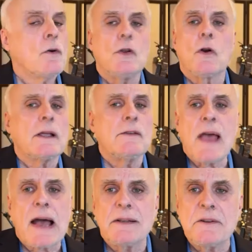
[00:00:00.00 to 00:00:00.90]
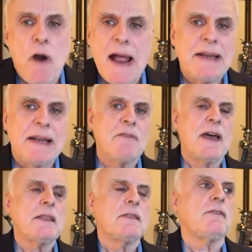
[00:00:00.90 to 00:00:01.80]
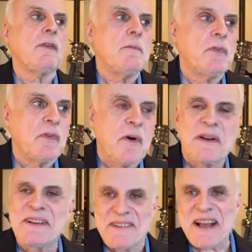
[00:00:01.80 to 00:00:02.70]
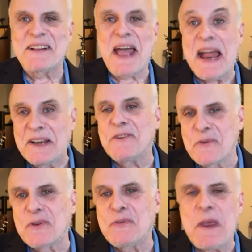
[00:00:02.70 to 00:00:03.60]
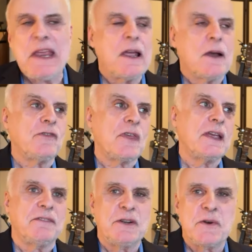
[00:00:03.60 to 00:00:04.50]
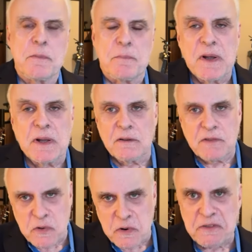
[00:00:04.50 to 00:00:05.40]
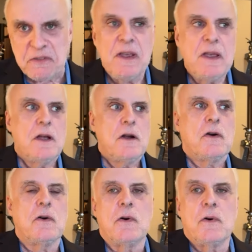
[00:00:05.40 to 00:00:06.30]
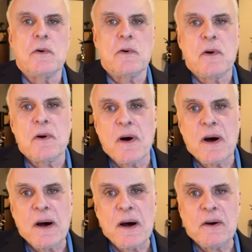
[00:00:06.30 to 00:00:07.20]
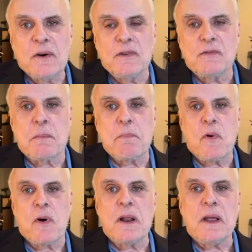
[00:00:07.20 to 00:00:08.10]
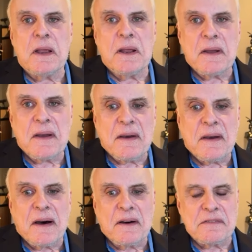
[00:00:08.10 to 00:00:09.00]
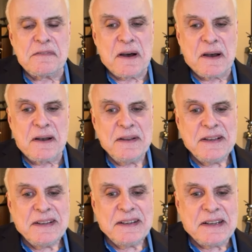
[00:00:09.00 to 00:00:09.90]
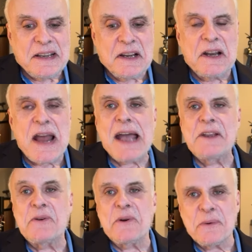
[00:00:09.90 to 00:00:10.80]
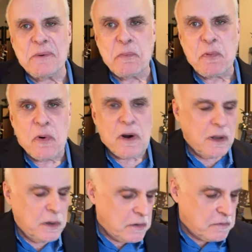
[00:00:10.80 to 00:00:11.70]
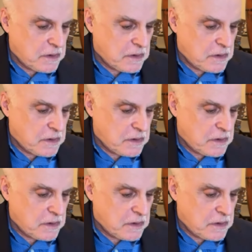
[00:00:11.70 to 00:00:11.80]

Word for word: you're exactly right, and I've had the same thought exactly. And as you were speaking, I was thinking of Judith Miller, of course, who uh, whose reporting of uh, inaccurate reporting of